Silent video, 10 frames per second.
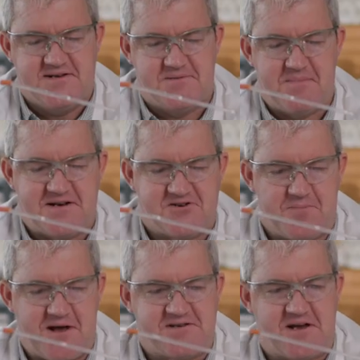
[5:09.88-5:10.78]
Doesn't matter
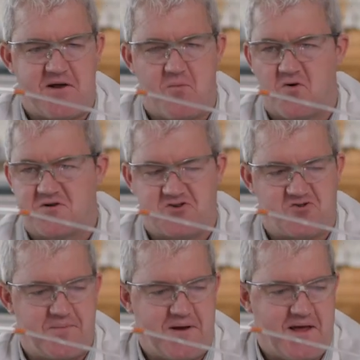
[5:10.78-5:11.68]
about any water
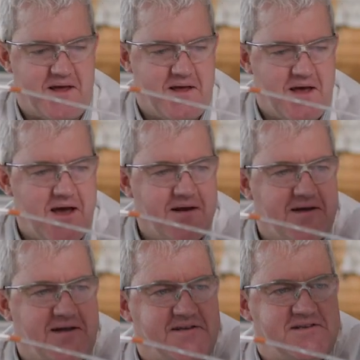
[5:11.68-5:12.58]
dripping here. And
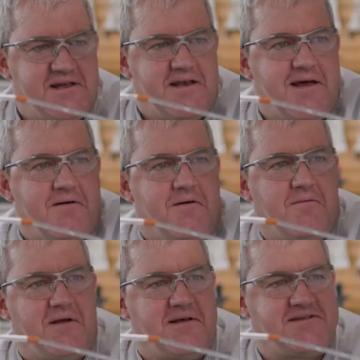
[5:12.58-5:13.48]
I can see now
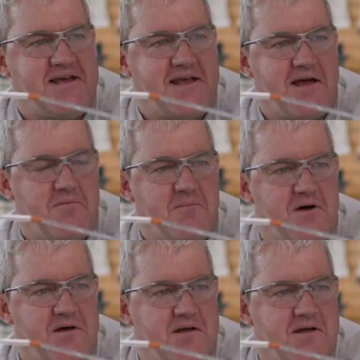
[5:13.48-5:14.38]
when I take out
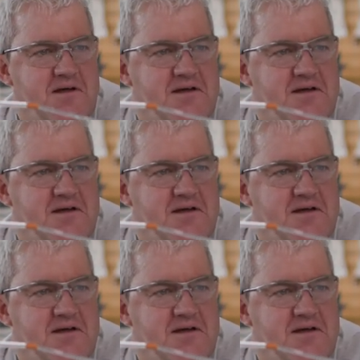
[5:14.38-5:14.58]
my